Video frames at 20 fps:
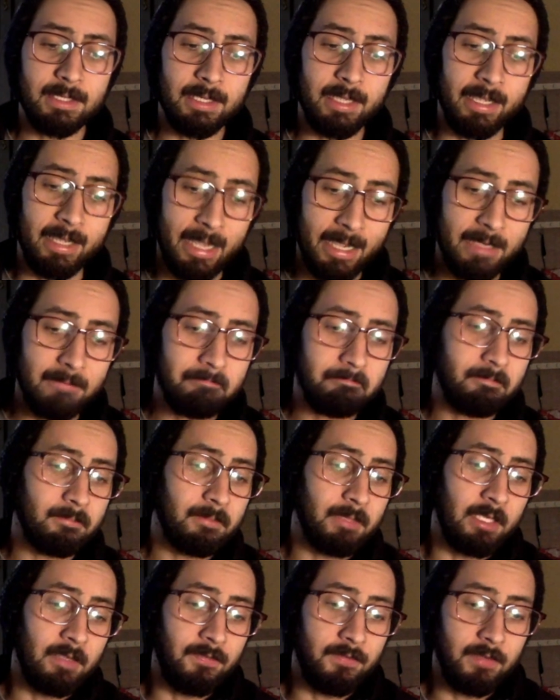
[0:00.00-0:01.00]
Again,
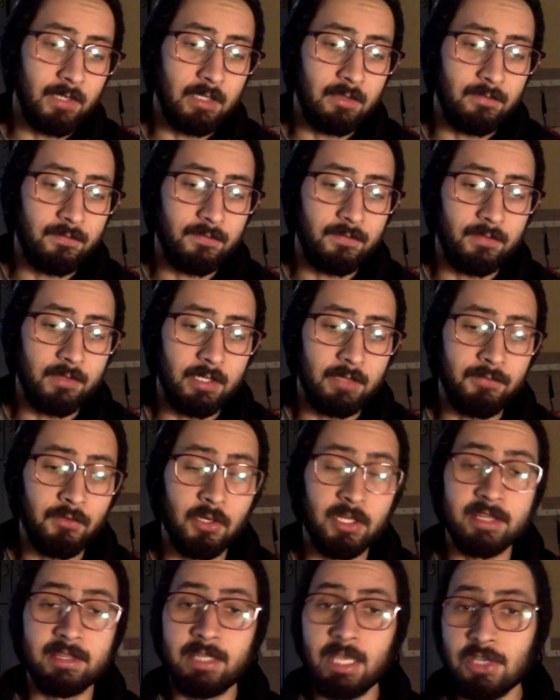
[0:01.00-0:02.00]
if your
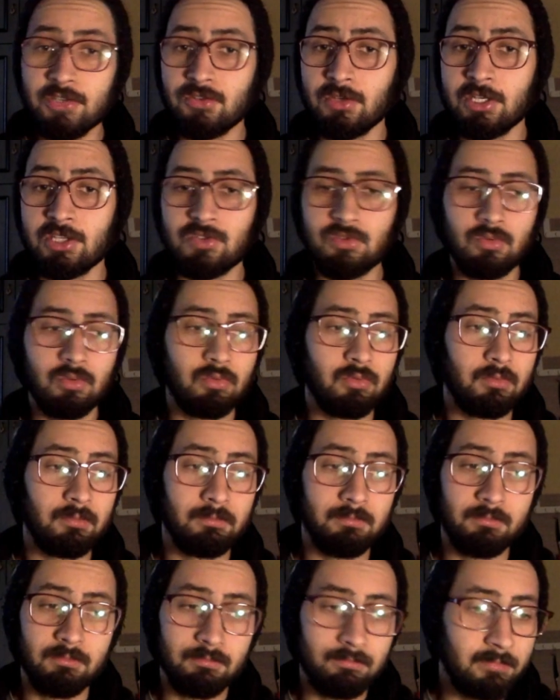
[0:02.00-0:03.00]
intention is to
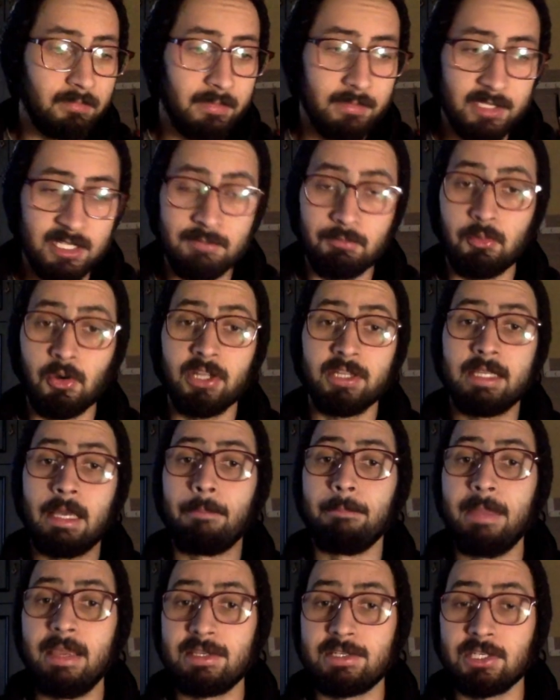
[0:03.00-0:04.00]
spread a
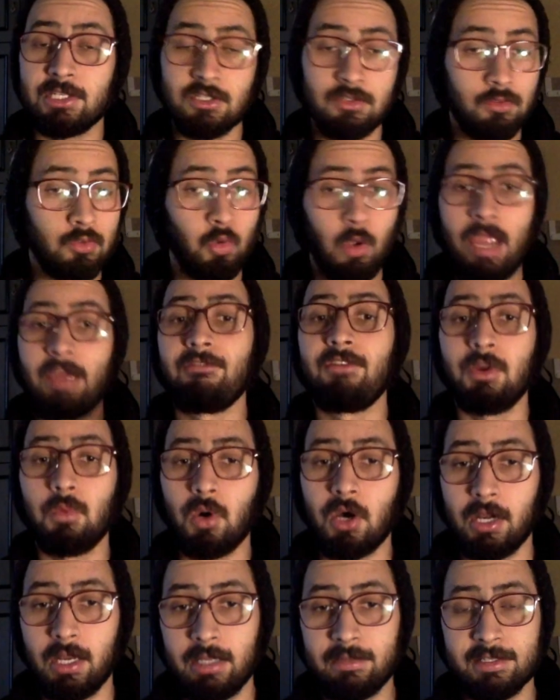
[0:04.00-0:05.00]
message to
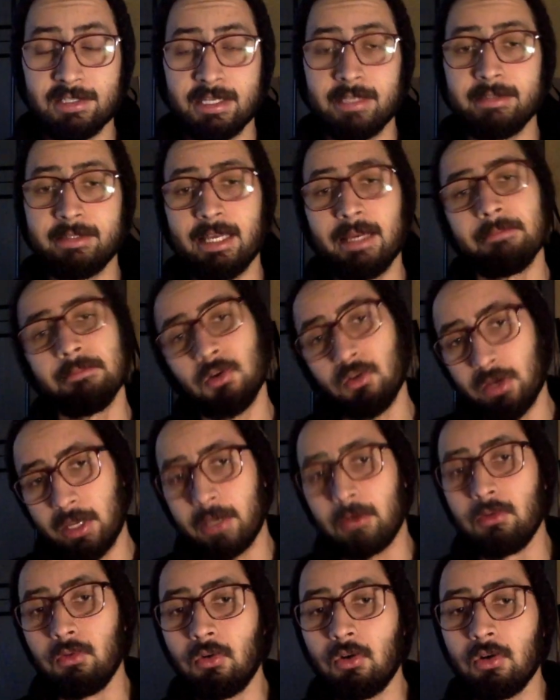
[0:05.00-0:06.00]
everyone at the same time,
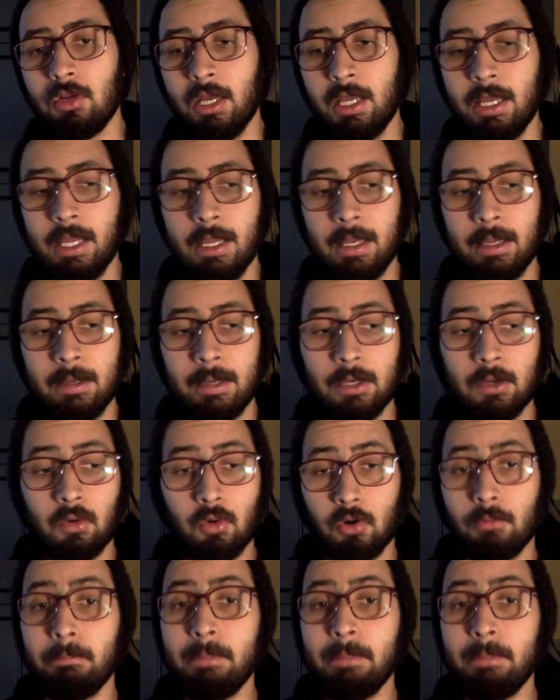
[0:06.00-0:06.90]
okay, Google